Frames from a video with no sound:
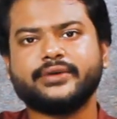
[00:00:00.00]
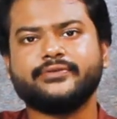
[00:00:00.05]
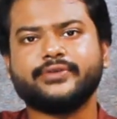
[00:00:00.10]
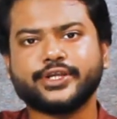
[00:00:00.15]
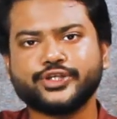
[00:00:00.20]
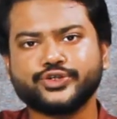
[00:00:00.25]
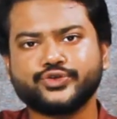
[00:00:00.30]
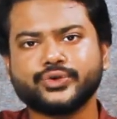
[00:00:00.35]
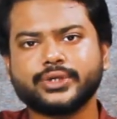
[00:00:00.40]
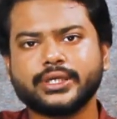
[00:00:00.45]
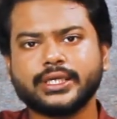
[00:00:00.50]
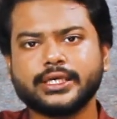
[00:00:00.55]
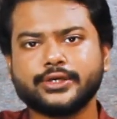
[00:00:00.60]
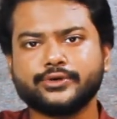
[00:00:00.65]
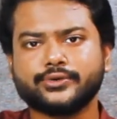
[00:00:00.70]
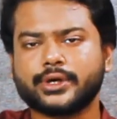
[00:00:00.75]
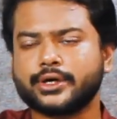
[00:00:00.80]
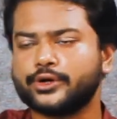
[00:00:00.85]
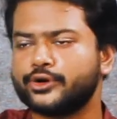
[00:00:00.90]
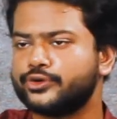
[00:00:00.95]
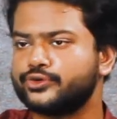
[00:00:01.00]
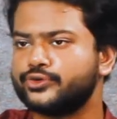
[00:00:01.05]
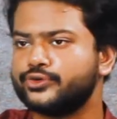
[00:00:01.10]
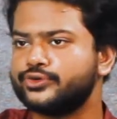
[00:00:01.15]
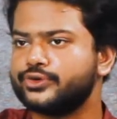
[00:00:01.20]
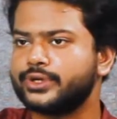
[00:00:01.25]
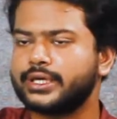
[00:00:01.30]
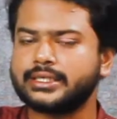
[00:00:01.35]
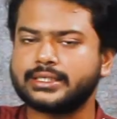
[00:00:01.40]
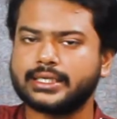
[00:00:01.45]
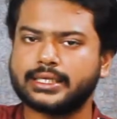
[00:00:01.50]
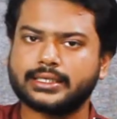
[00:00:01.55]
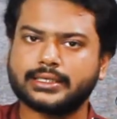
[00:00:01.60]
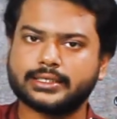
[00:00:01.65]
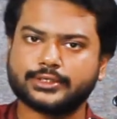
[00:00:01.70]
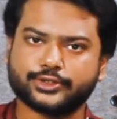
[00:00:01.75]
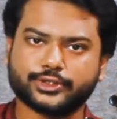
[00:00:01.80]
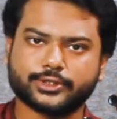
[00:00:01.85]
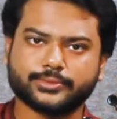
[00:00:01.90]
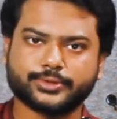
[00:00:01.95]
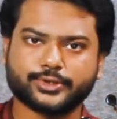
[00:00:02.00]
Eventually you are not going to get tired at all,